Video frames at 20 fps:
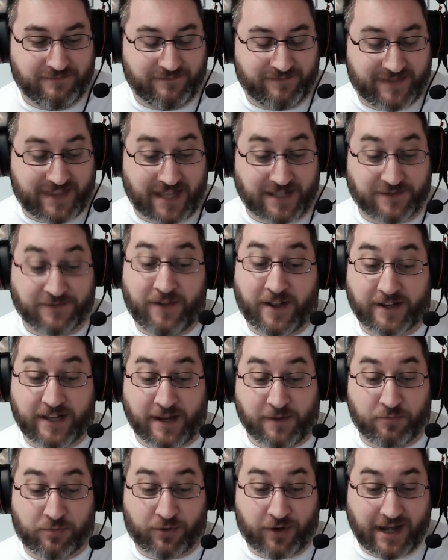that's
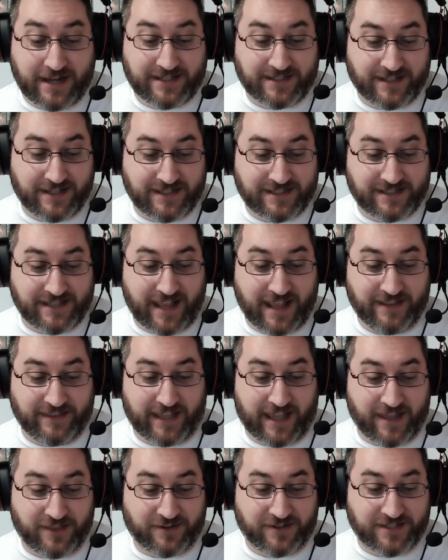fucking priceless, and the
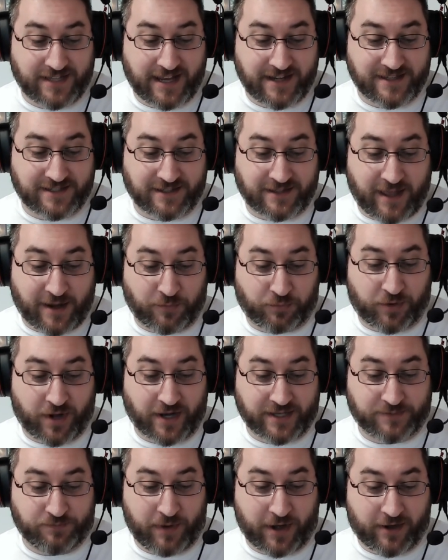other side is a lot of
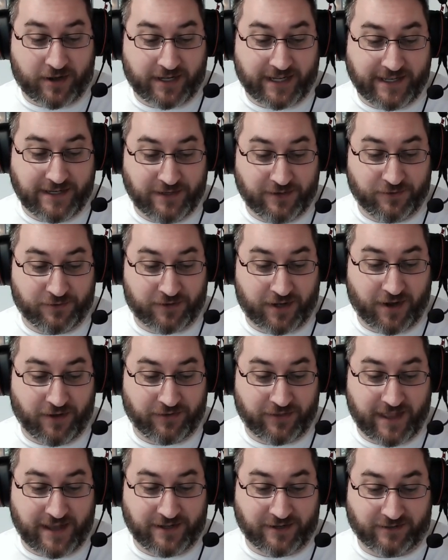prosperity, new growth,
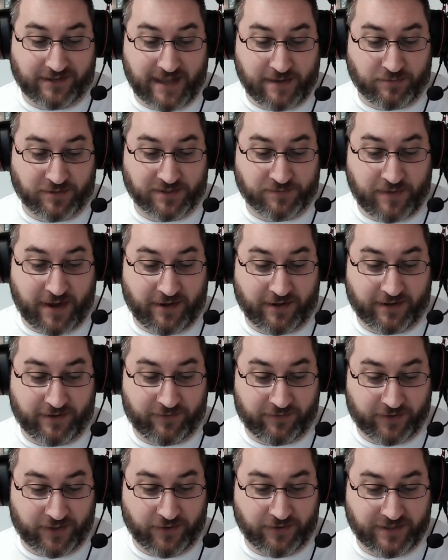and your labor's bearing
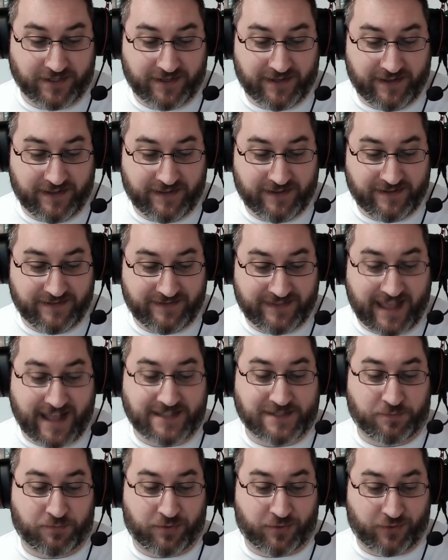fruit. That's
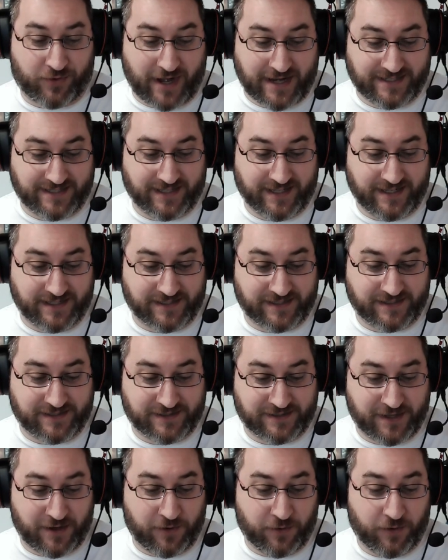priceless.
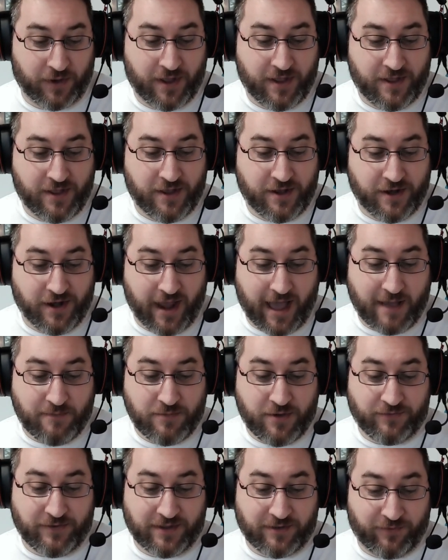So, not
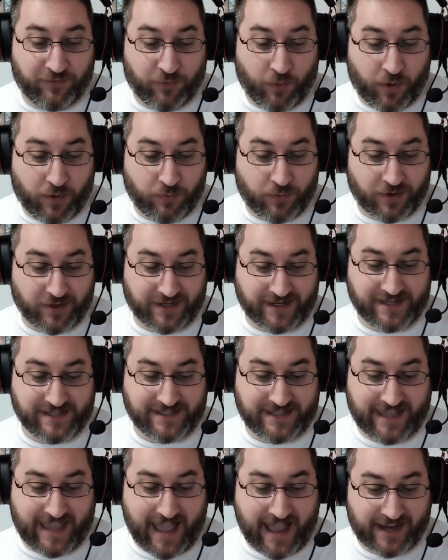moving forward is
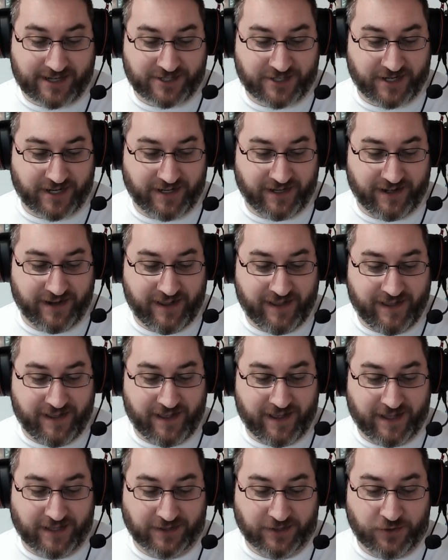the action.
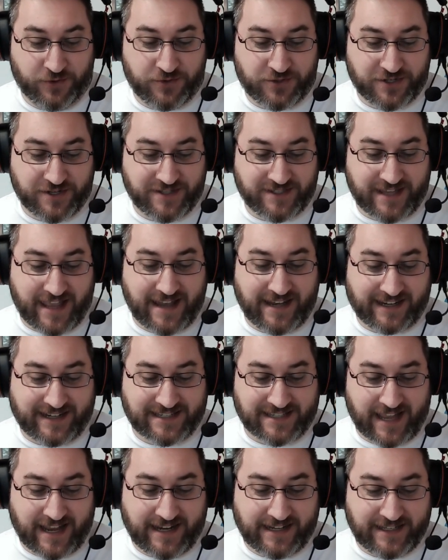Illusions and
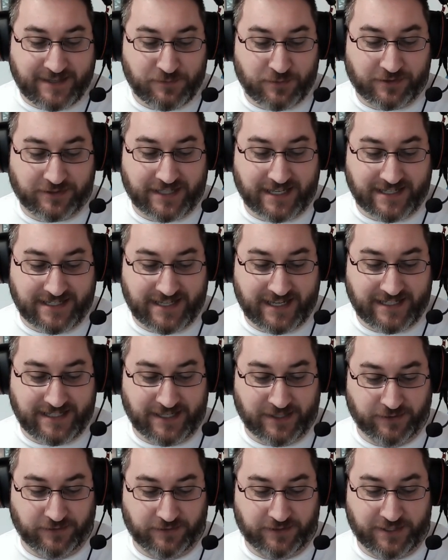anxiety will
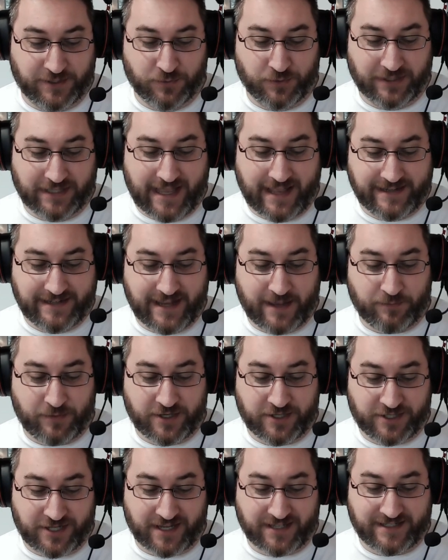continue. You will end up
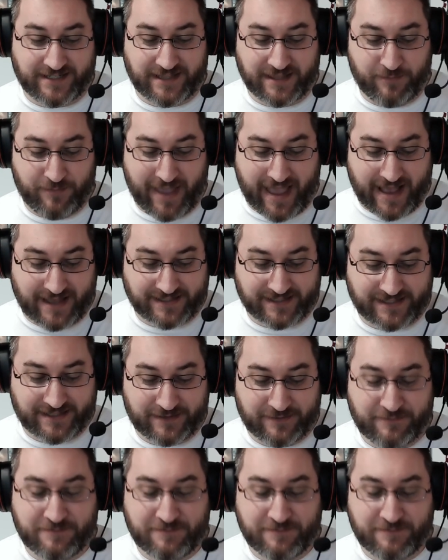just in the past.